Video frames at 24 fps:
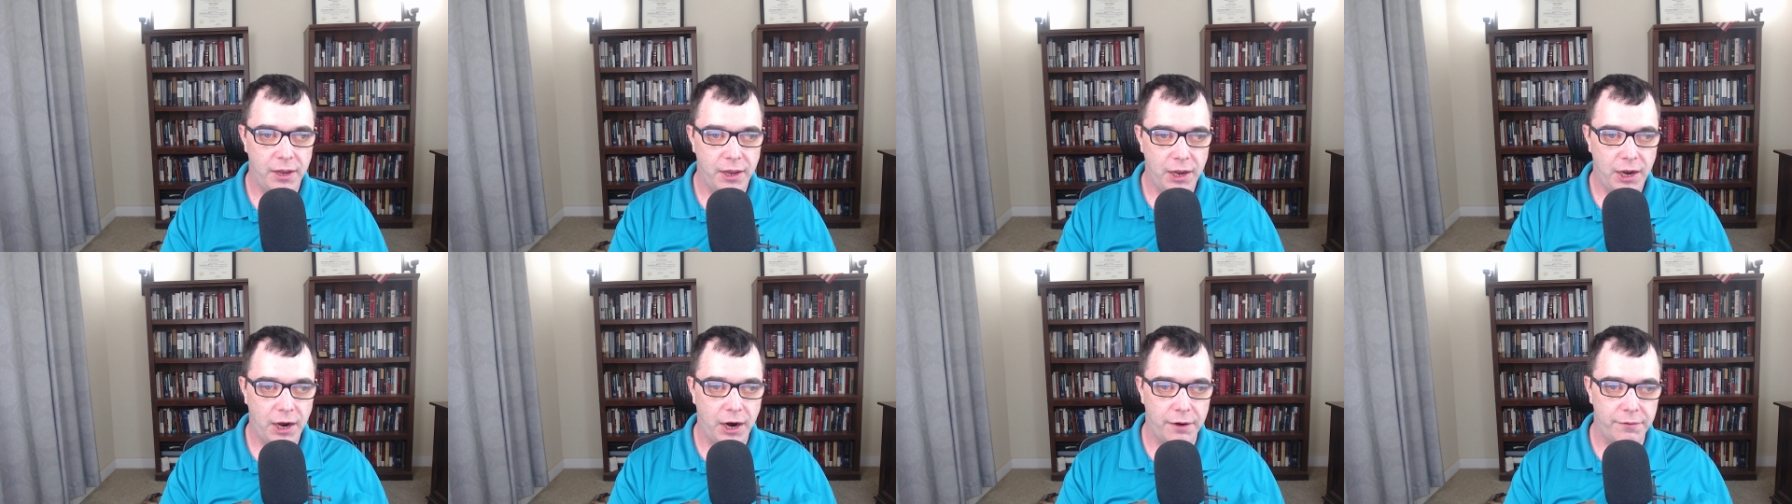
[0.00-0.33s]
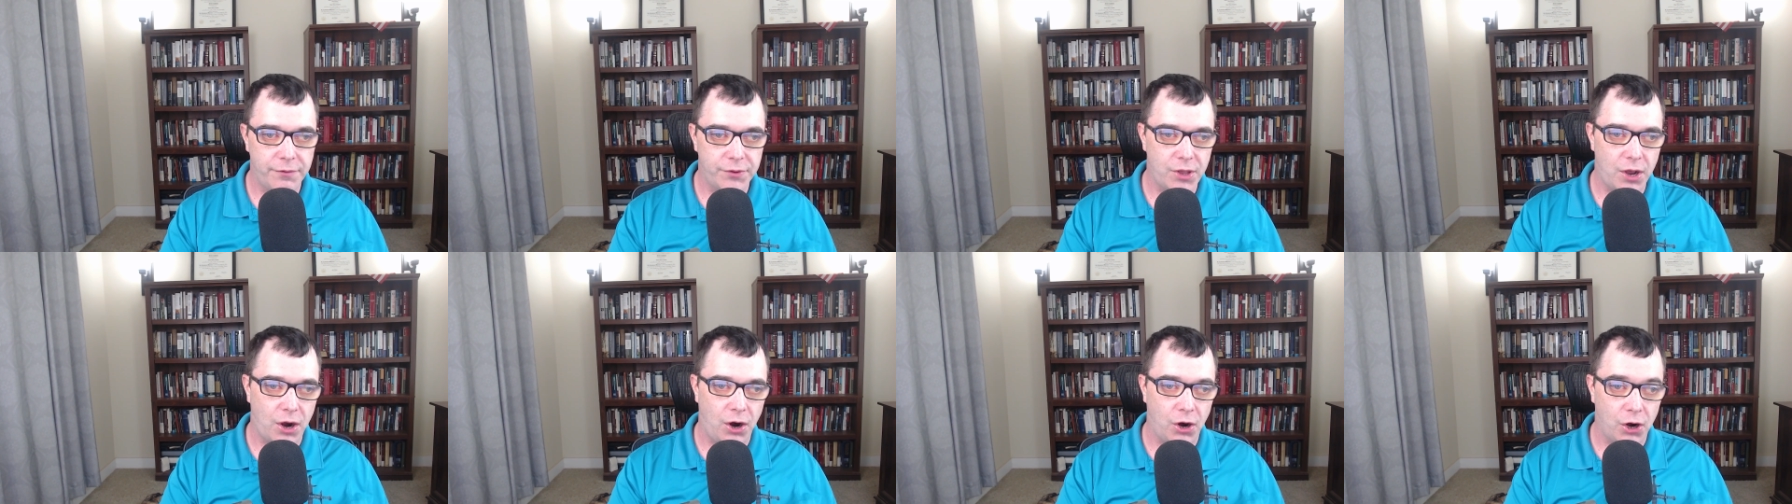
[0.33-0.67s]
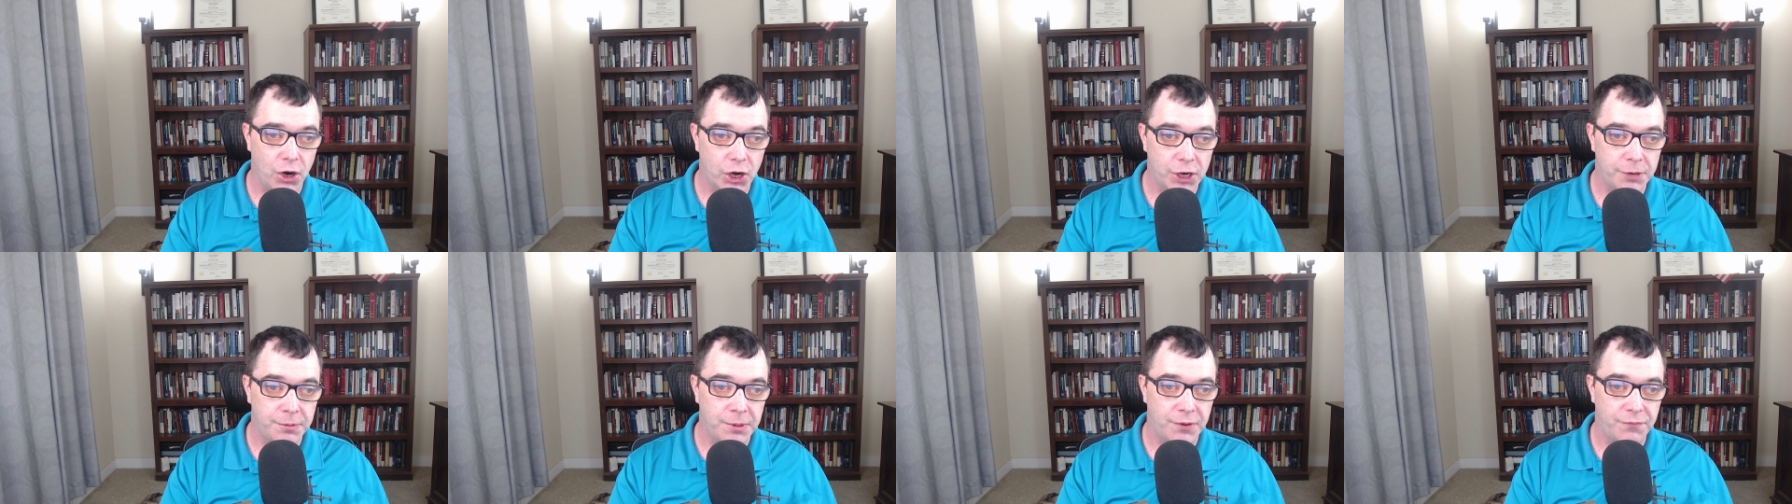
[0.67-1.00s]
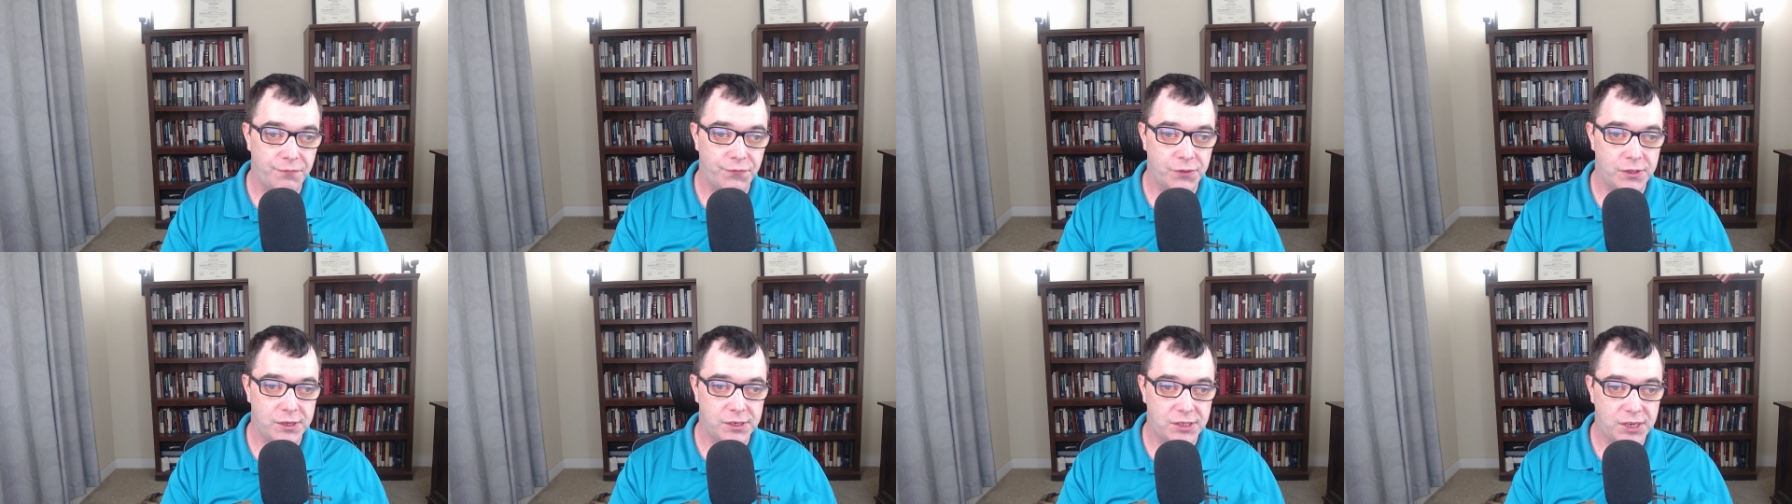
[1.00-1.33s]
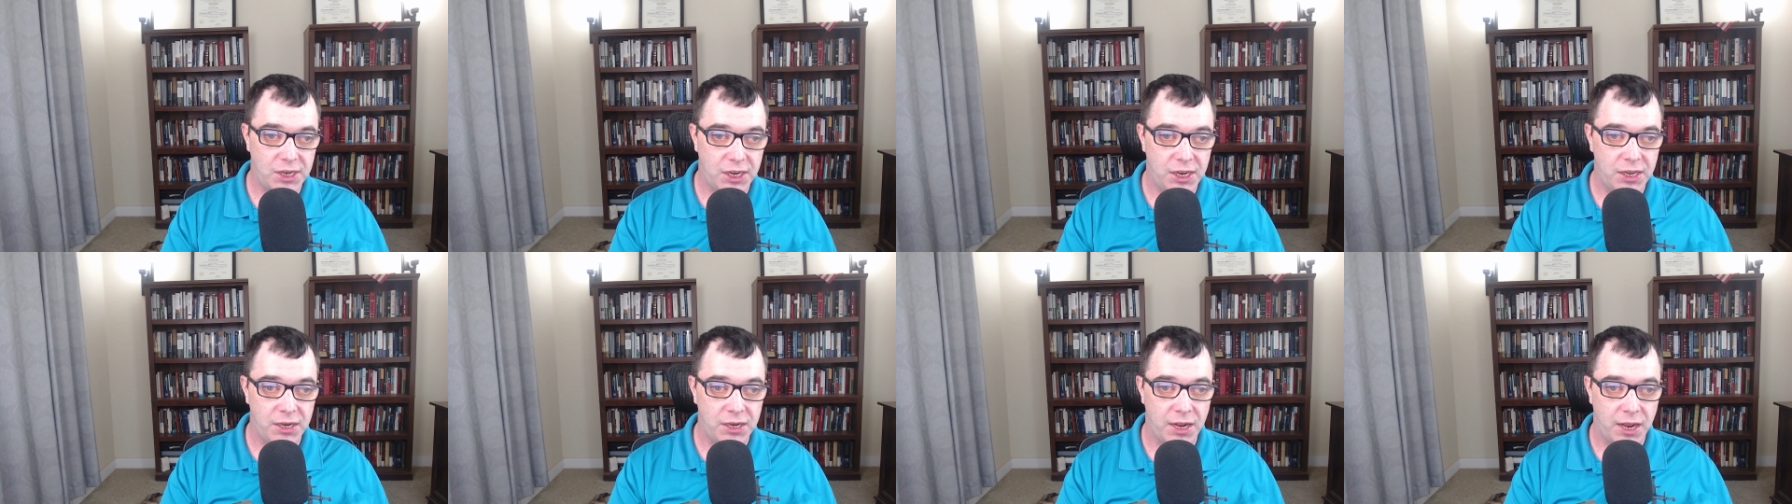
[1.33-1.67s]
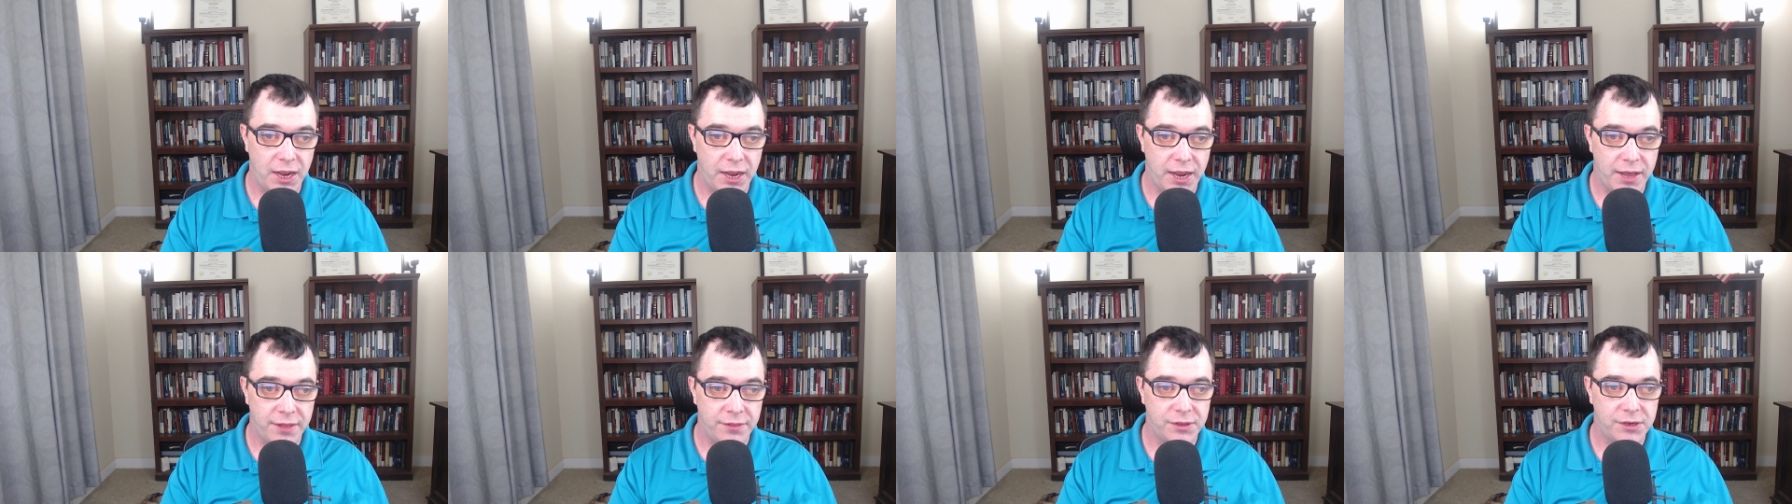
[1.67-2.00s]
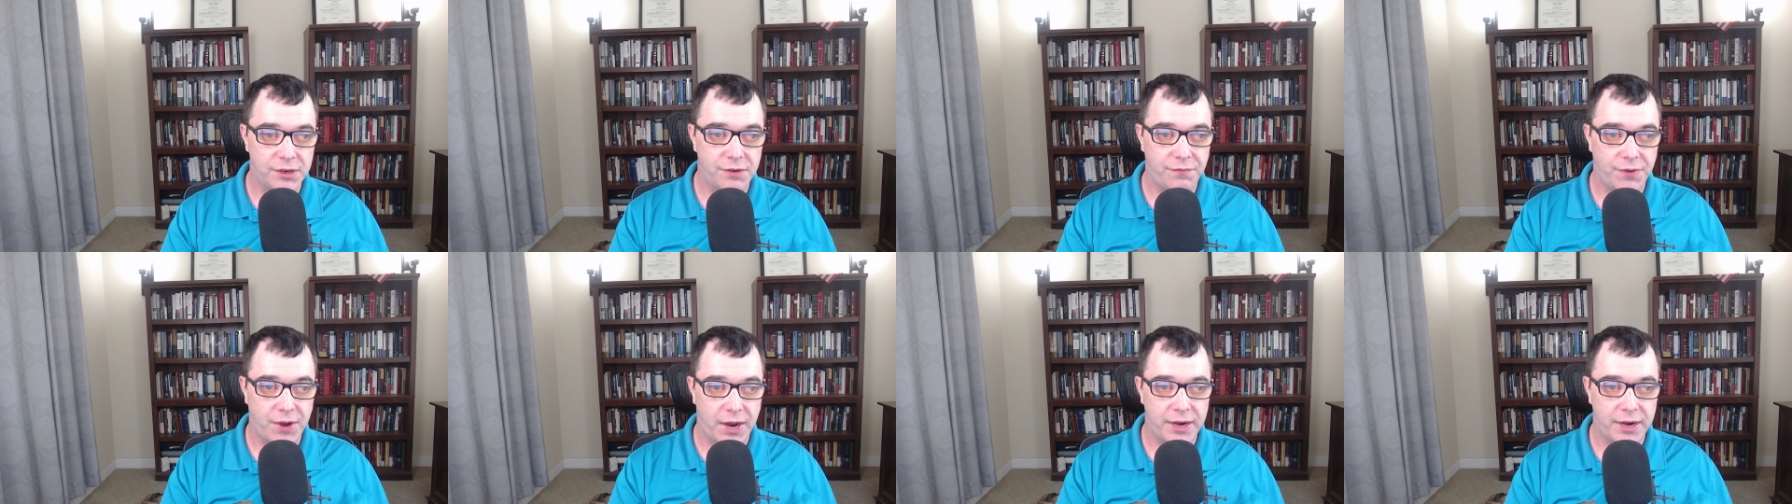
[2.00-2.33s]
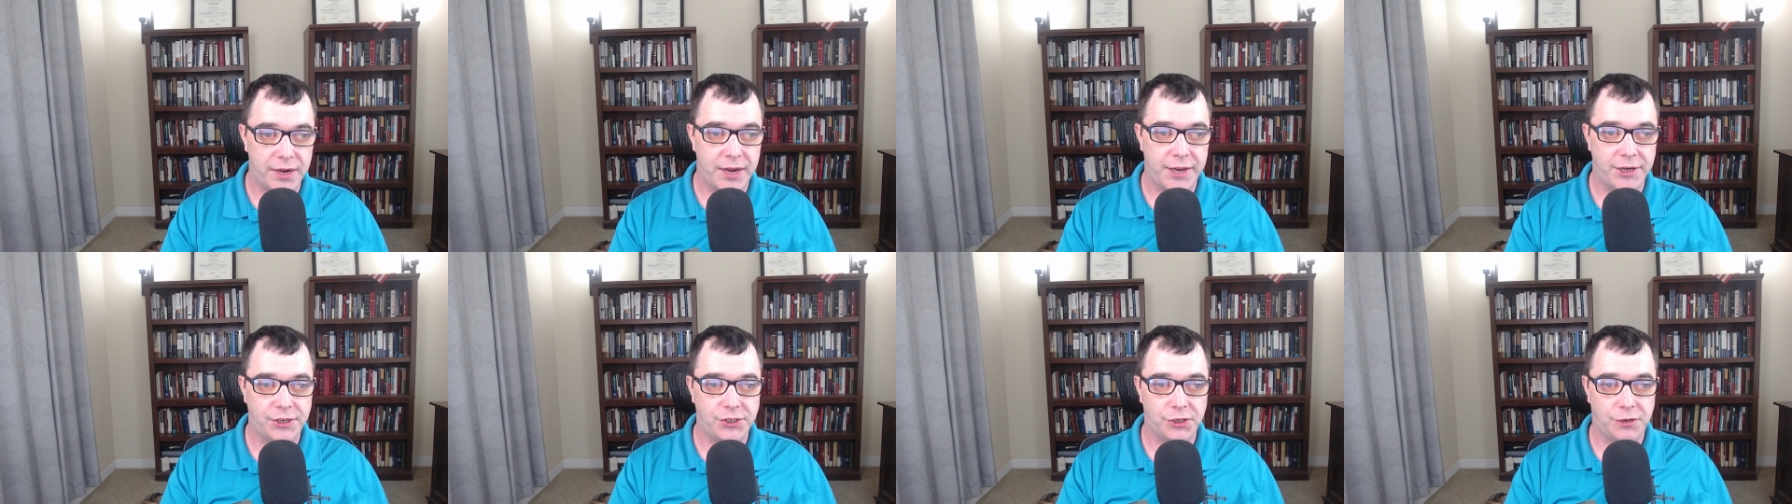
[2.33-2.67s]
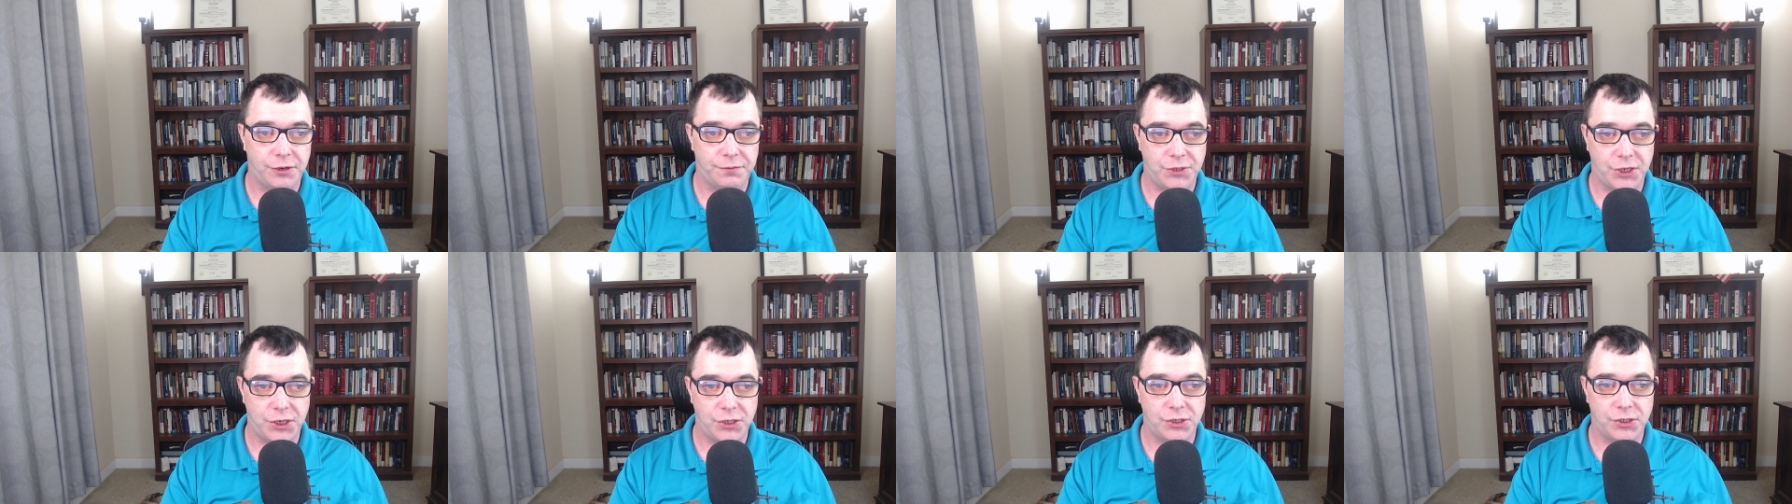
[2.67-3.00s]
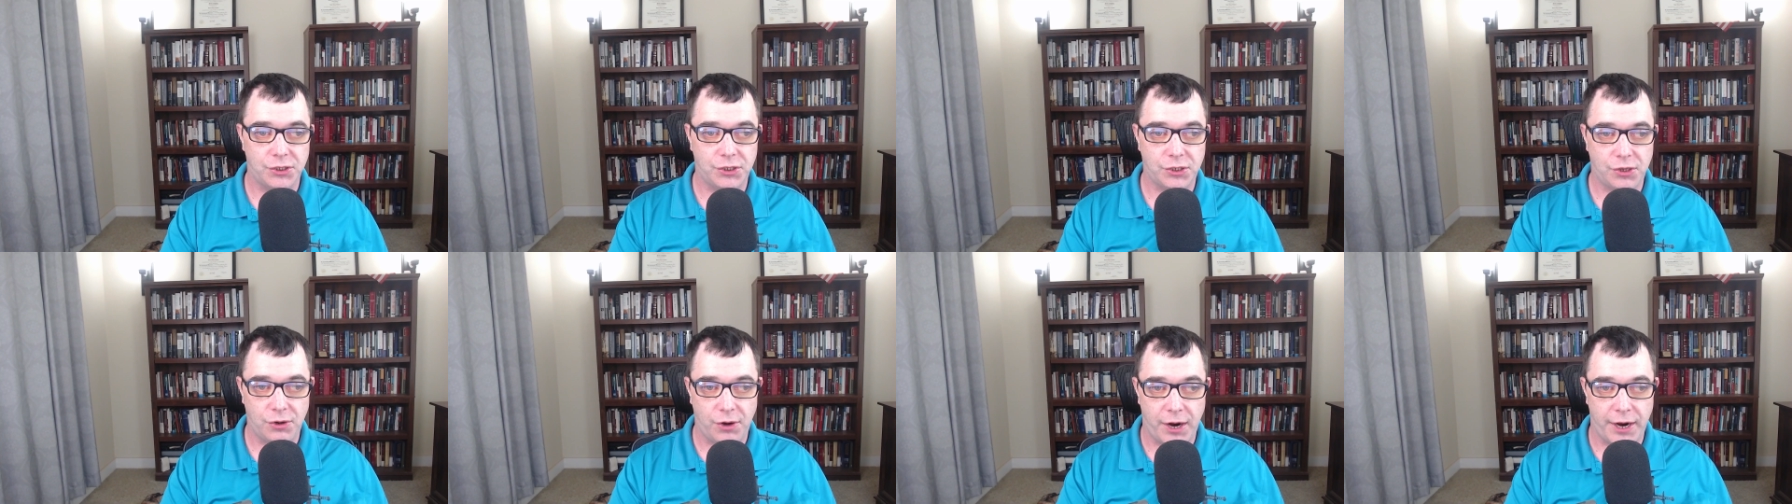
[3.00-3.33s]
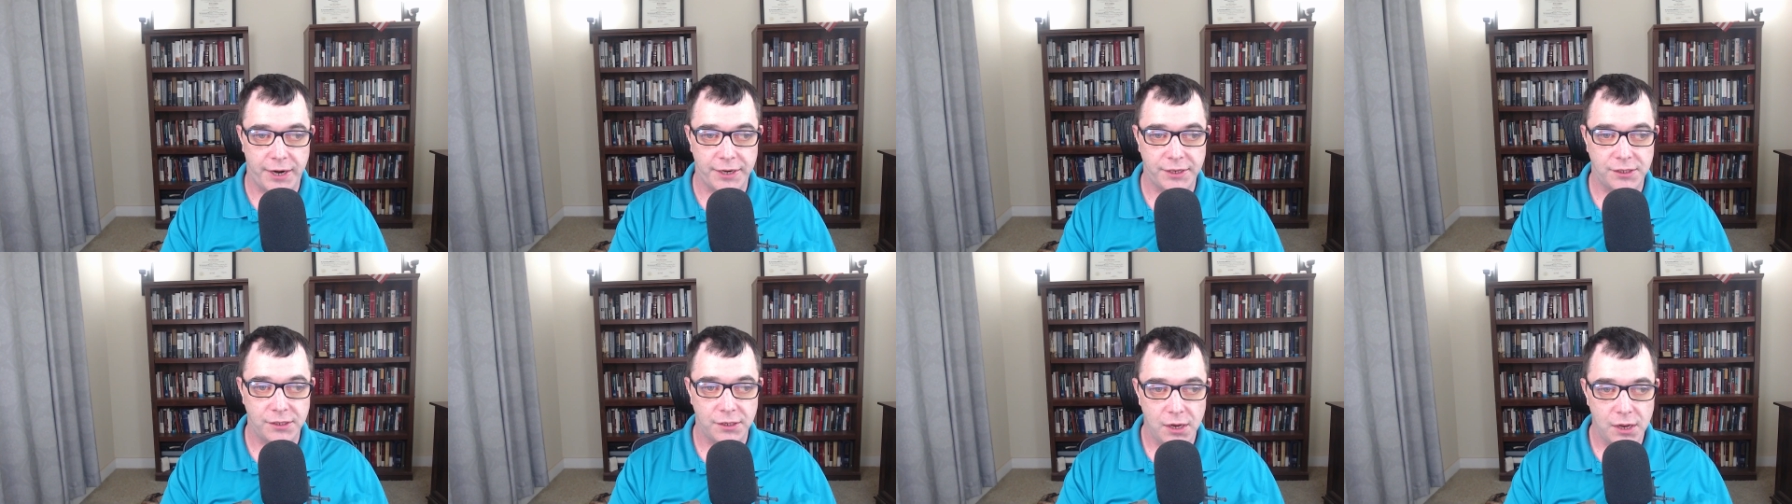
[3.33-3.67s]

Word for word: However, the argument for the deity and the divine nature of Jesus Christ